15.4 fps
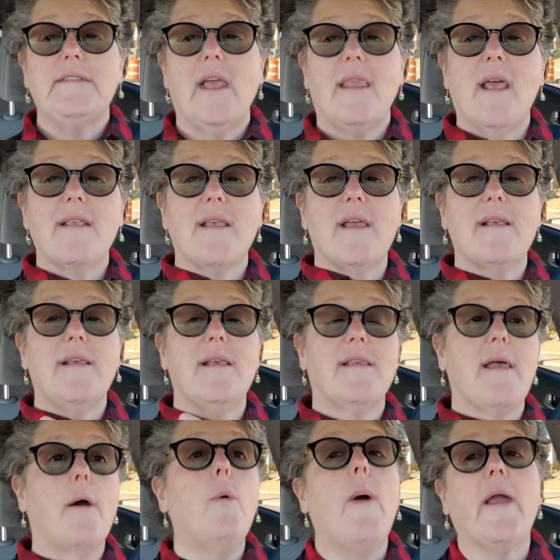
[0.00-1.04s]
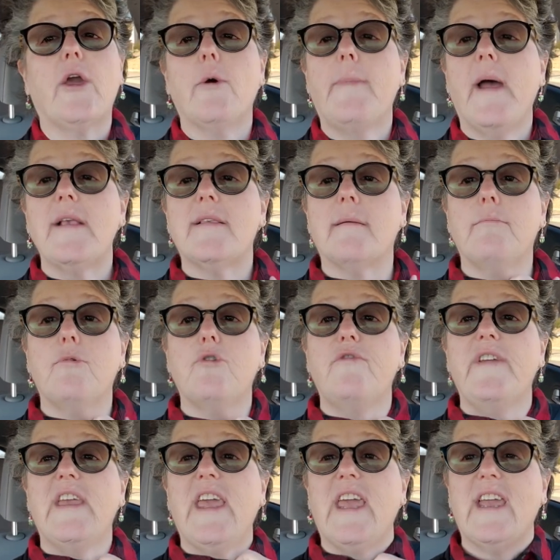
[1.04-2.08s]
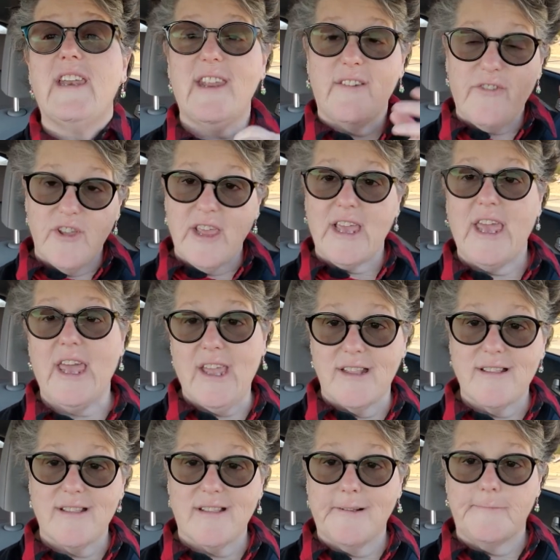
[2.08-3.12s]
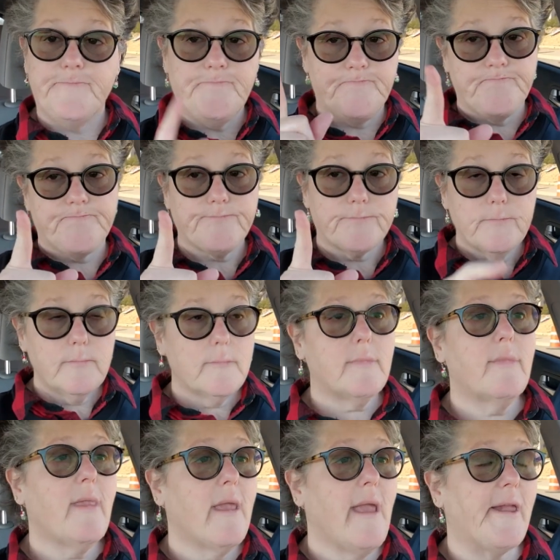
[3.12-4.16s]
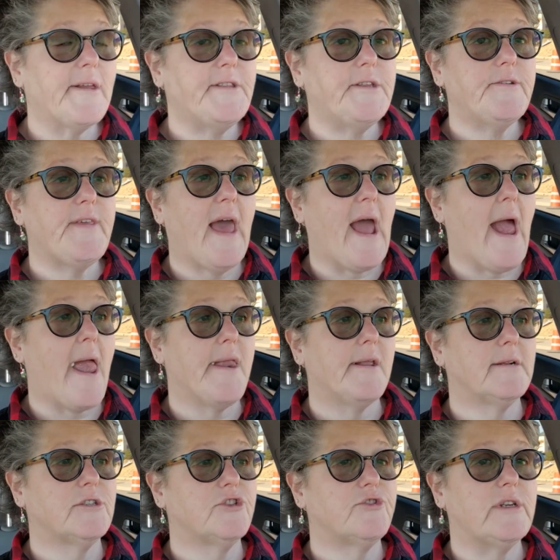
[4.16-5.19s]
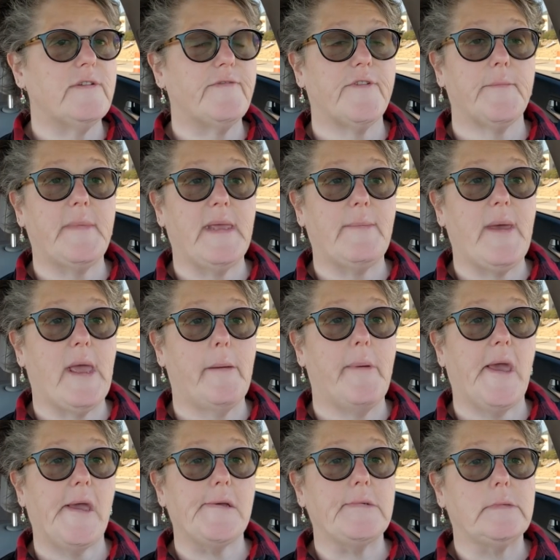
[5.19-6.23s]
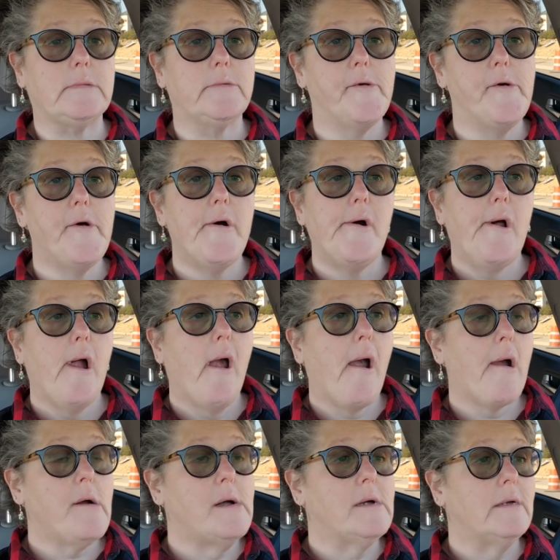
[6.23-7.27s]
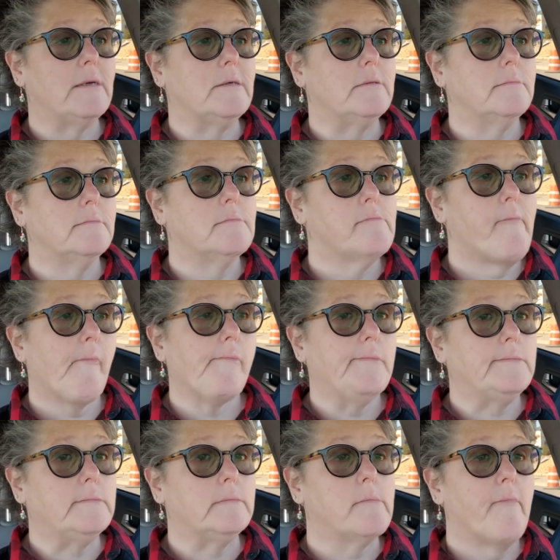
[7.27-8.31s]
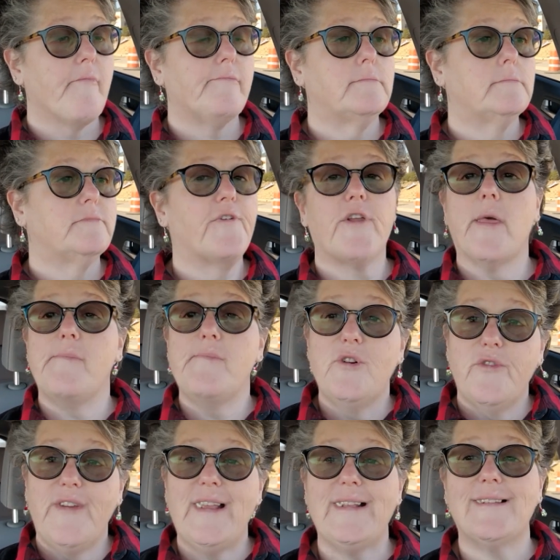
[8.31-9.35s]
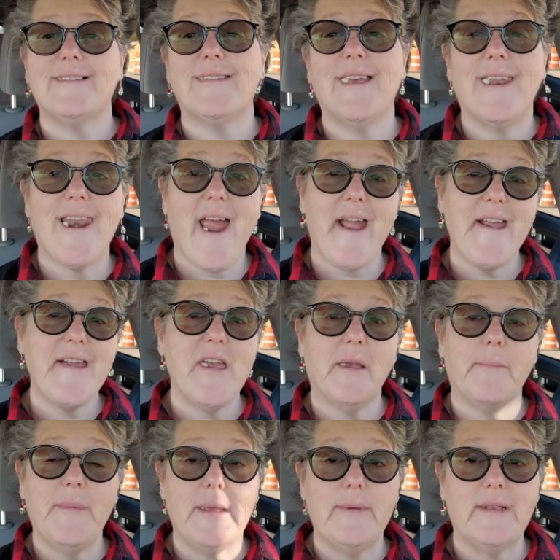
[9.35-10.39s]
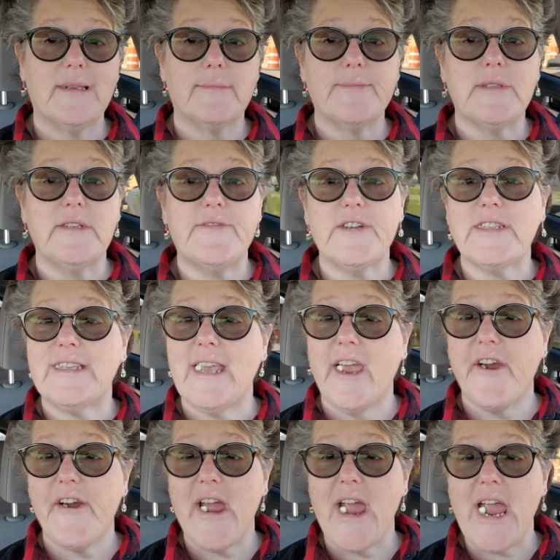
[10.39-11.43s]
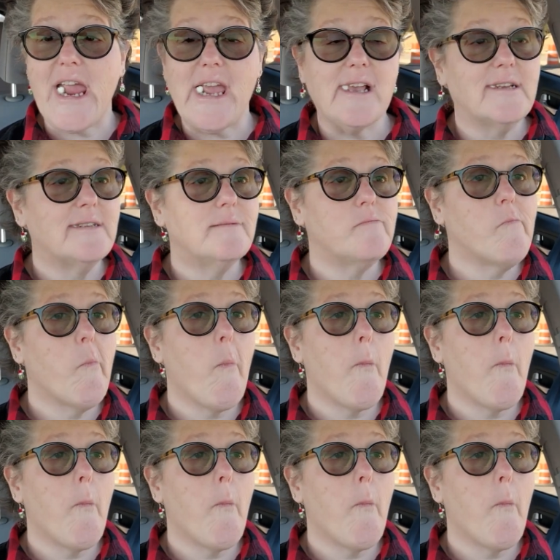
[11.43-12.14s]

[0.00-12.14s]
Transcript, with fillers: Unless I see some, oh, I could buy some movie candy for the kids. I could do that, and a treat for me, maybe, for the movies tonight, and maybe something for Sarah Ann.